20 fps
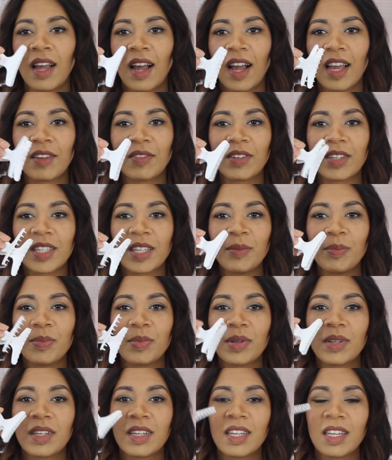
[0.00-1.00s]
I have a clip.
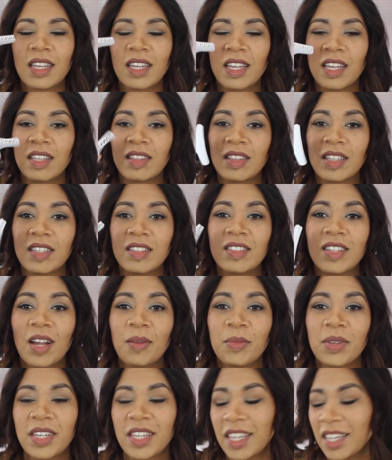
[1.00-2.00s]
These
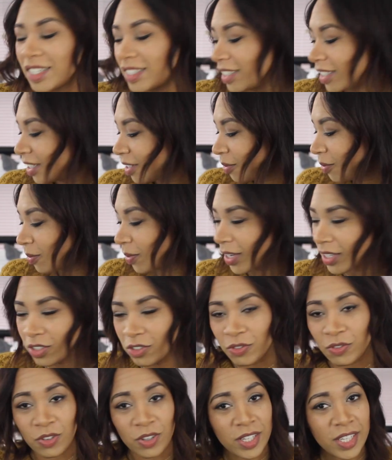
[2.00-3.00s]
come in handy when
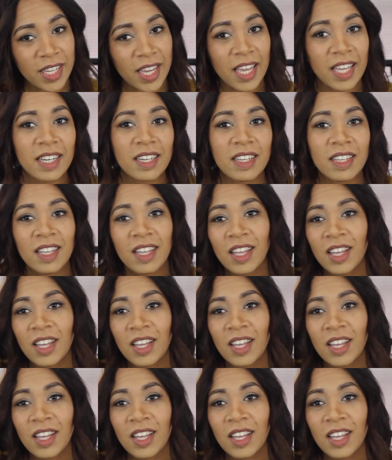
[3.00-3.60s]
you forget